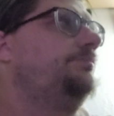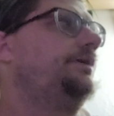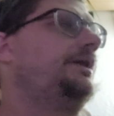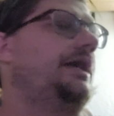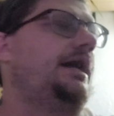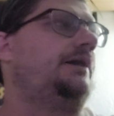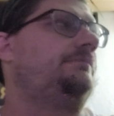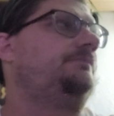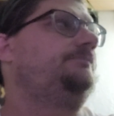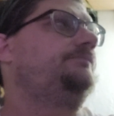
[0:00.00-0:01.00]
but yeah,
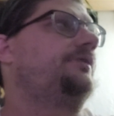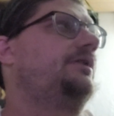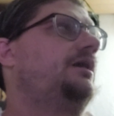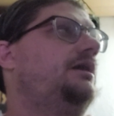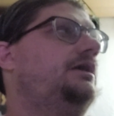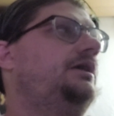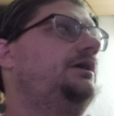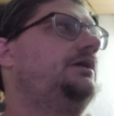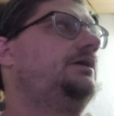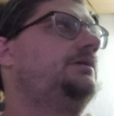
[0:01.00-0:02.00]

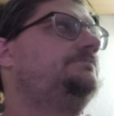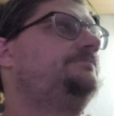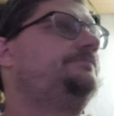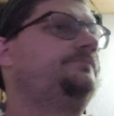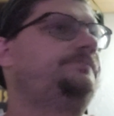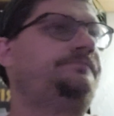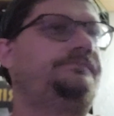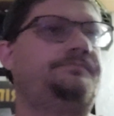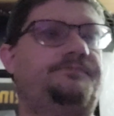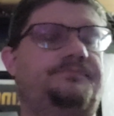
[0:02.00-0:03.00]
um,
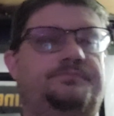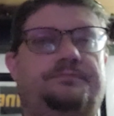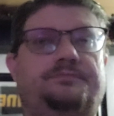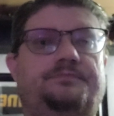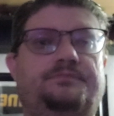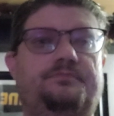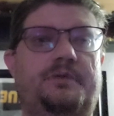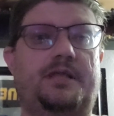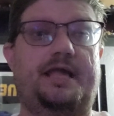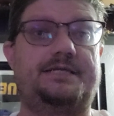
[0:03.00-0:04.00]

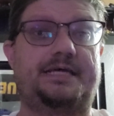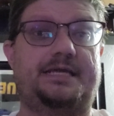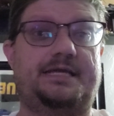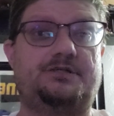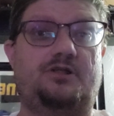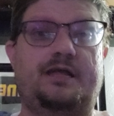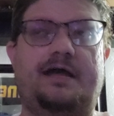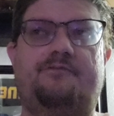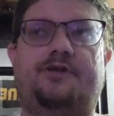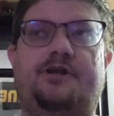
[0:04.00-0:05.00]
but like I said, that's all I
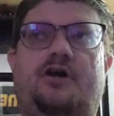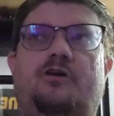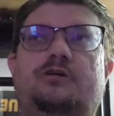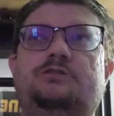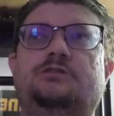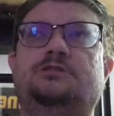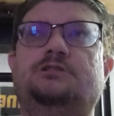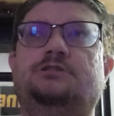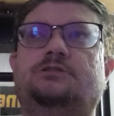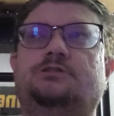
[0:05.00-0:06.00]
got for y'all.
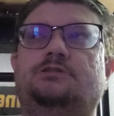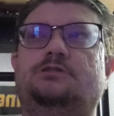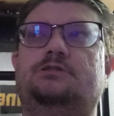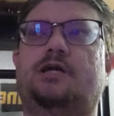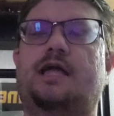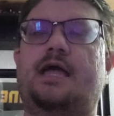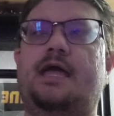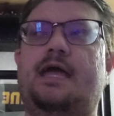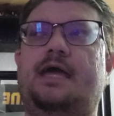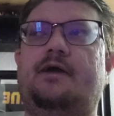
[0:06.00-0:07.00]

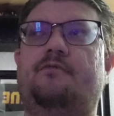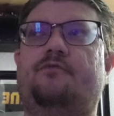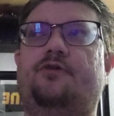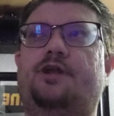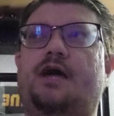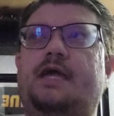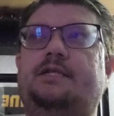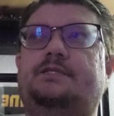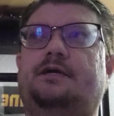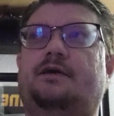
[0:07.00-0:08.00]
And for
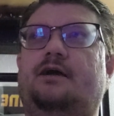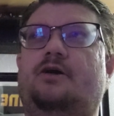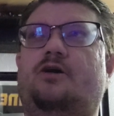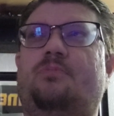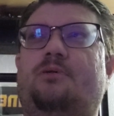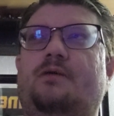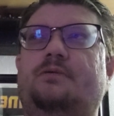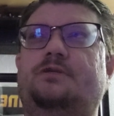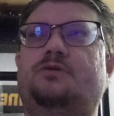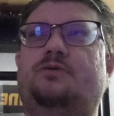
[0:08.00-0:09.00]
tonight, I'll
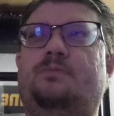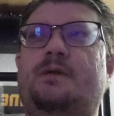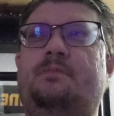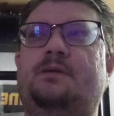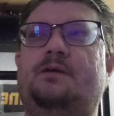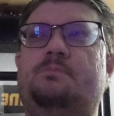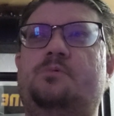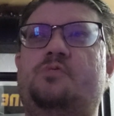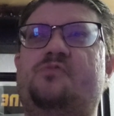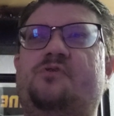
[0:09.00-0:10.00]
probably do maybe a
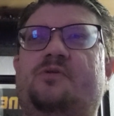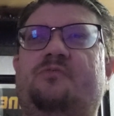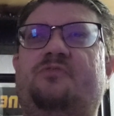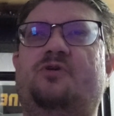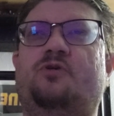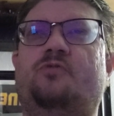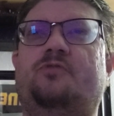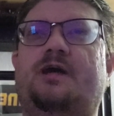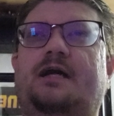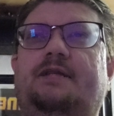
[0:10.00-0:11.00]
movie review
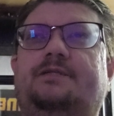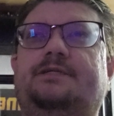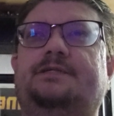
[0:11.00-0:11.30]
of that